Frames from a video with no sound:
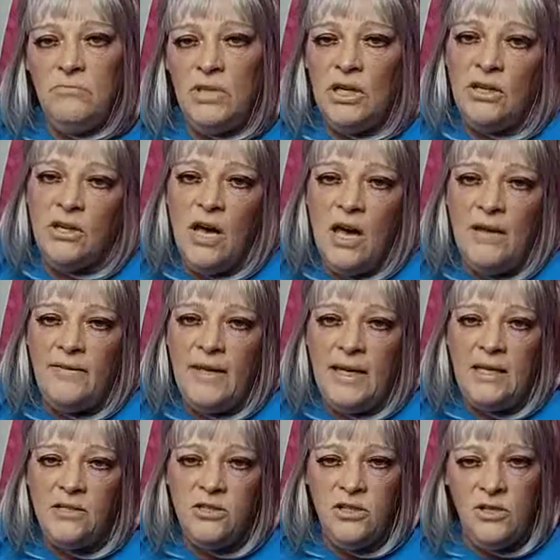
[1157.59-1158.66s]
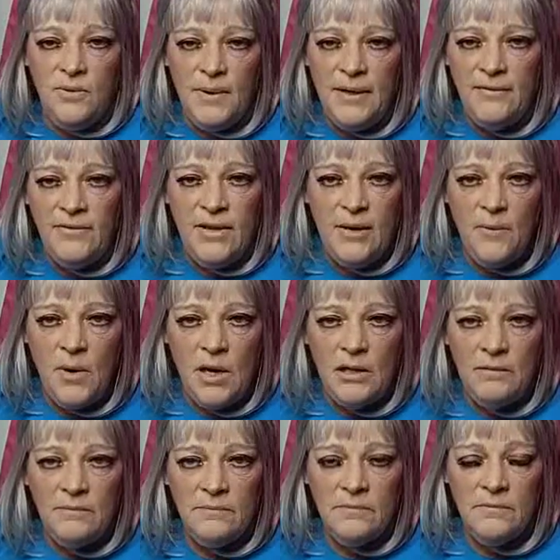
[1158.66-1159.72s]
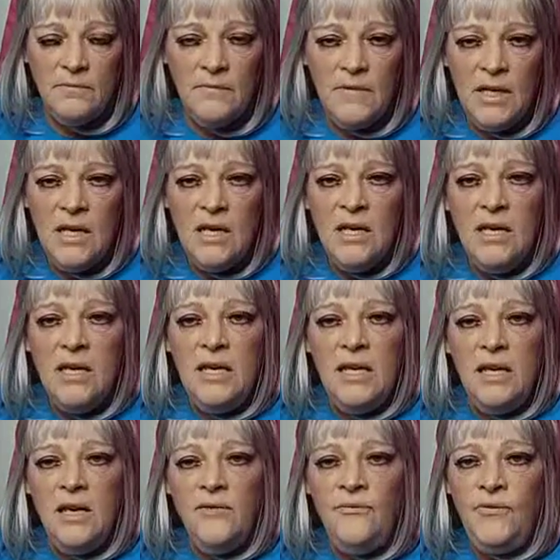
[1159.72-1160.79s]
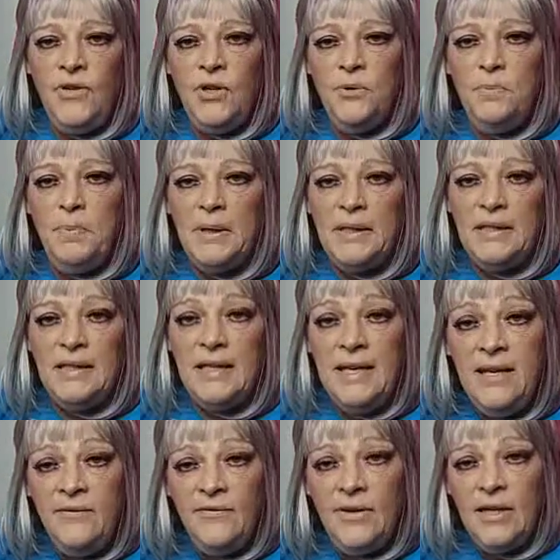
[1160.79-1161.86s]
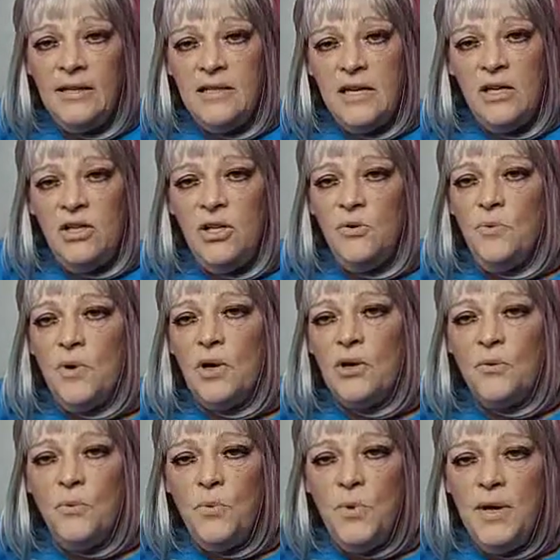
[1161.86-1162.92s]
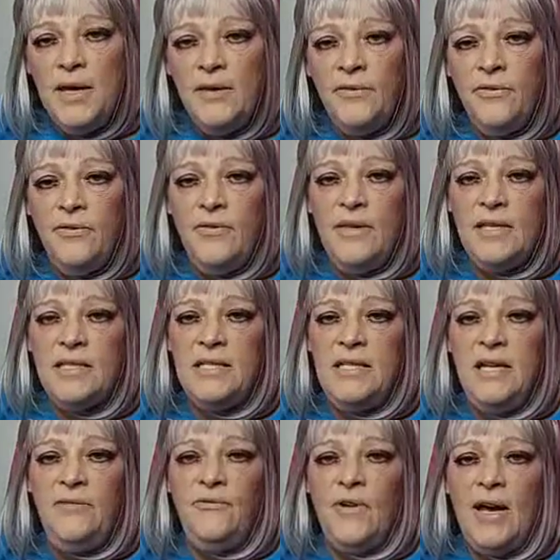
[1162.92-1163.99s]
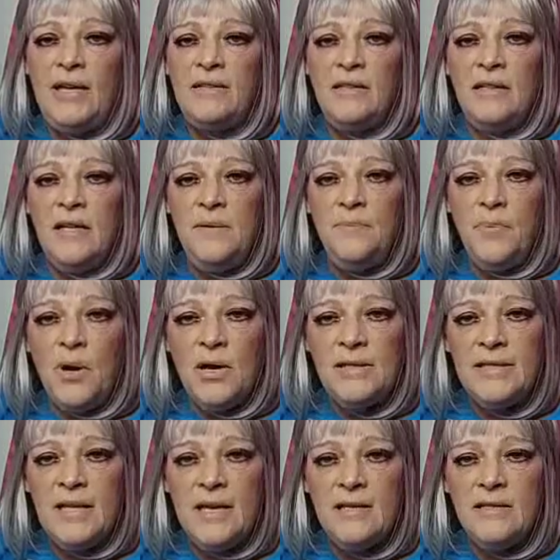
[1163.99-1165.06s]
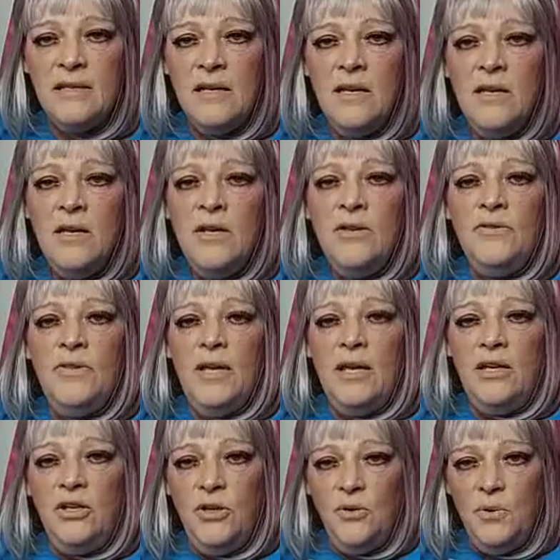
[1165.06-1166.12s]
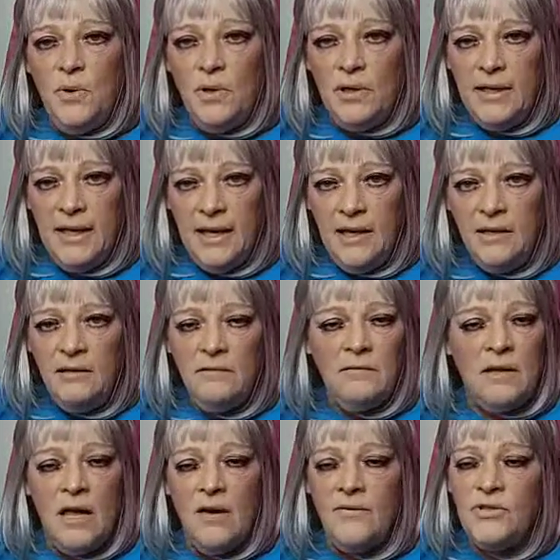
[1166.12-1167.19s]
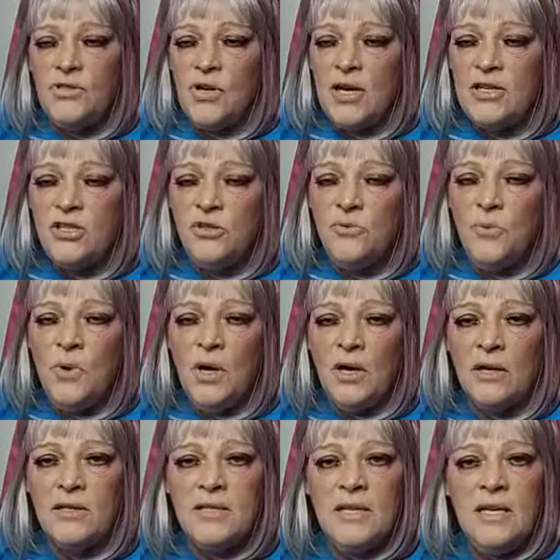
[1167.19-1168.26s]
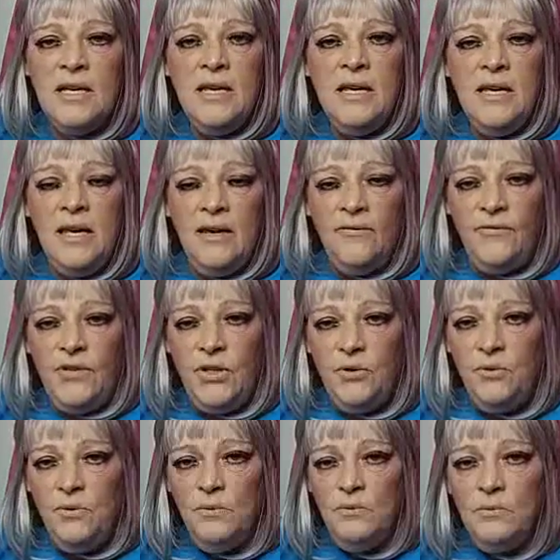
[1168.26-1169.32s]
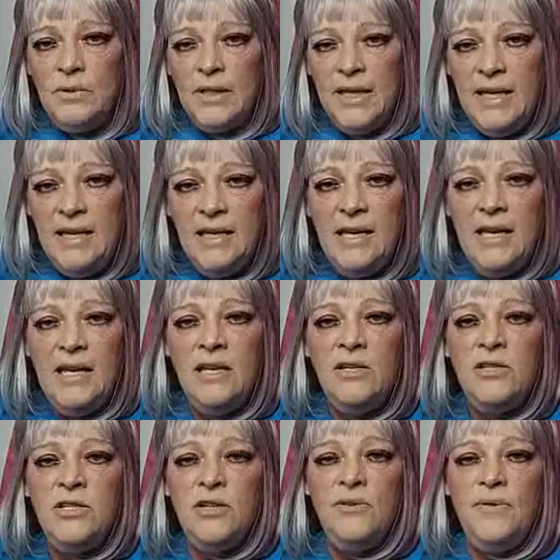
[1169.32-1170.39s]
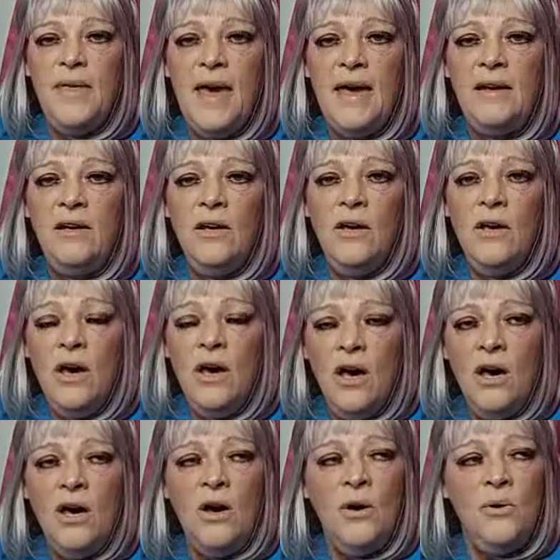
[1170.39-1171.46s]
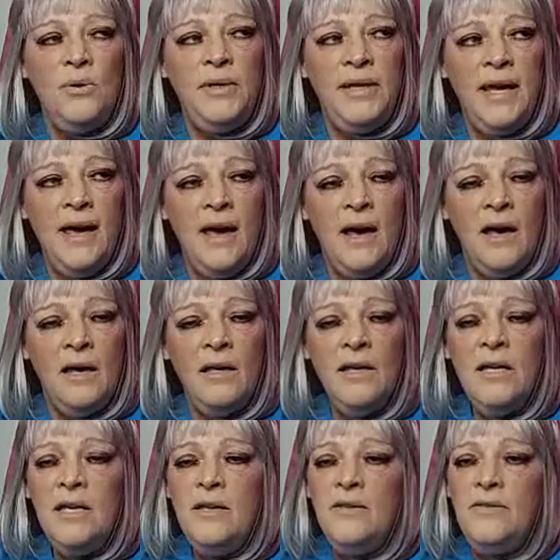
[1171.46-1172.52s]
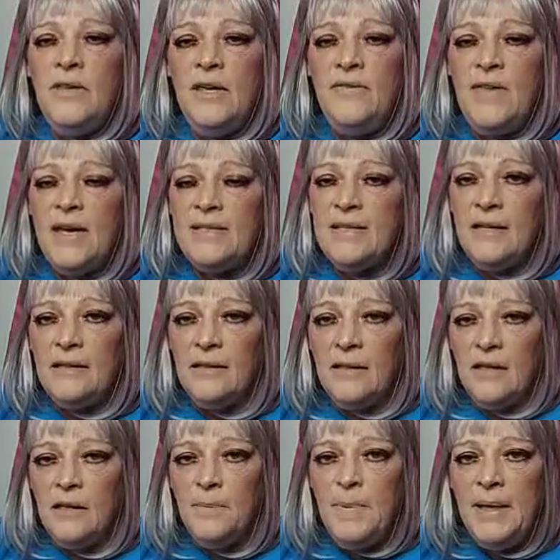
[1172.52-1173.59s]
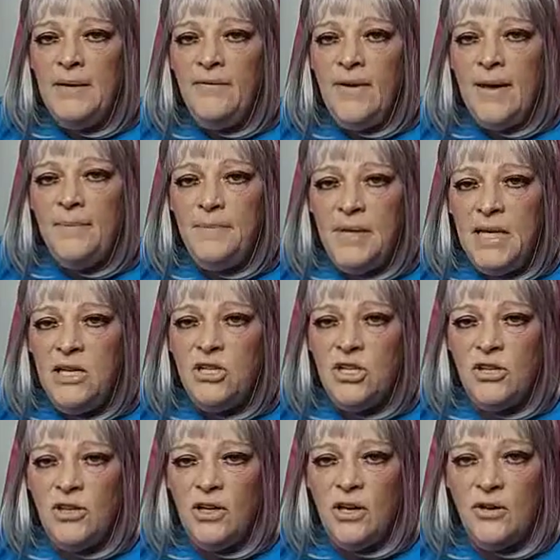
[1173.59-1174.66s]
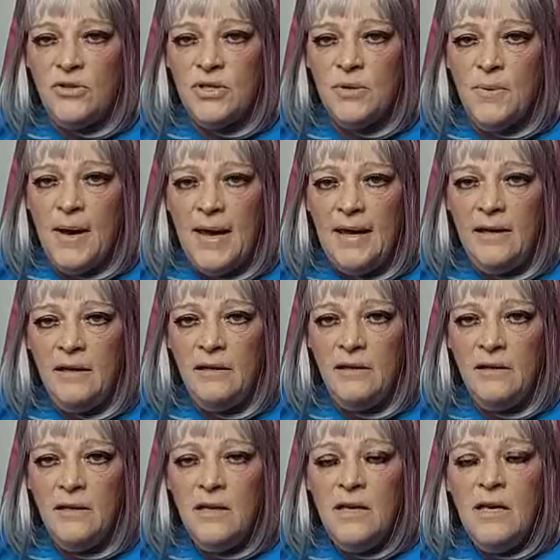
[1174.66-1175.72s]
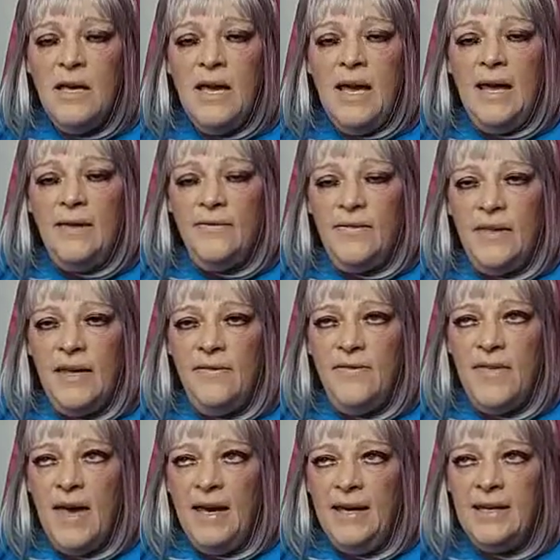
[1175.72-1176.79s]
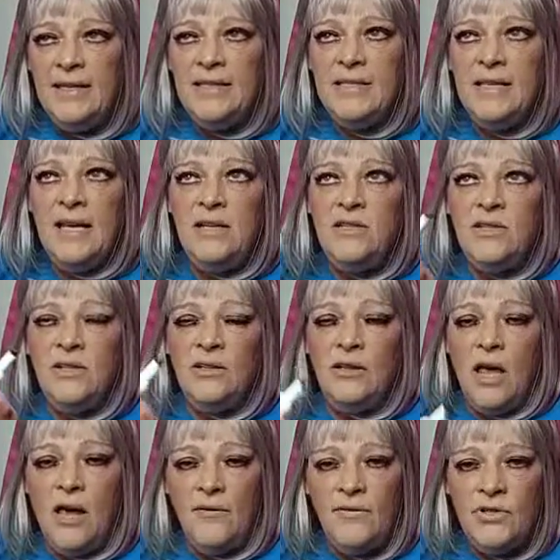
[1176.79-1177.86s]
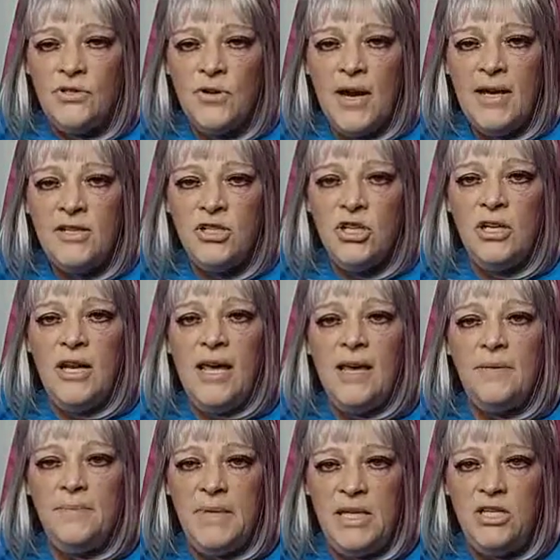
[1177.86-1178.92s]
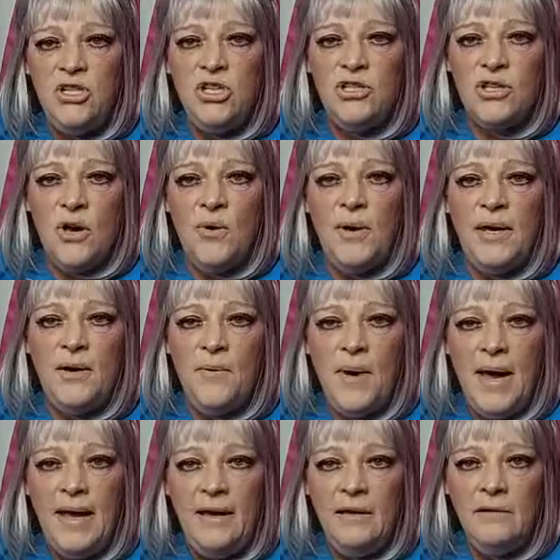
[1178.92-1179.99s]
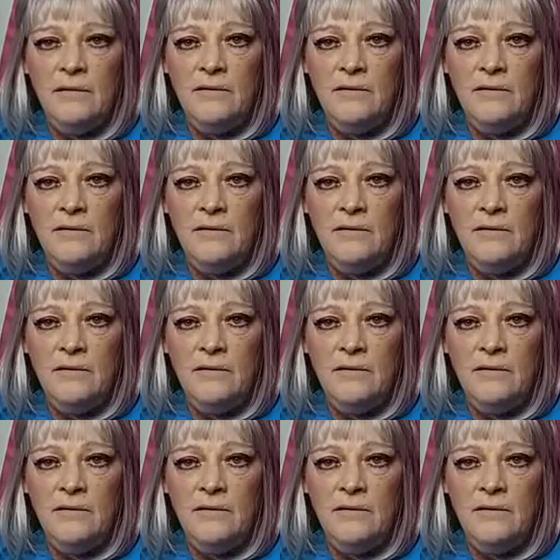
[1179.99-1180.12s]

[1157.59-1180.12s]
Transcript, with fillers: They're God, they get to do whatever they want. If you believe it and you work with this defractaling process, then you will get law of attraction works if you lean into that, oh, yeah, then that's a little bit of amnesia that goes away. And then that gets sent to the law of attraction. Amnesia's going away.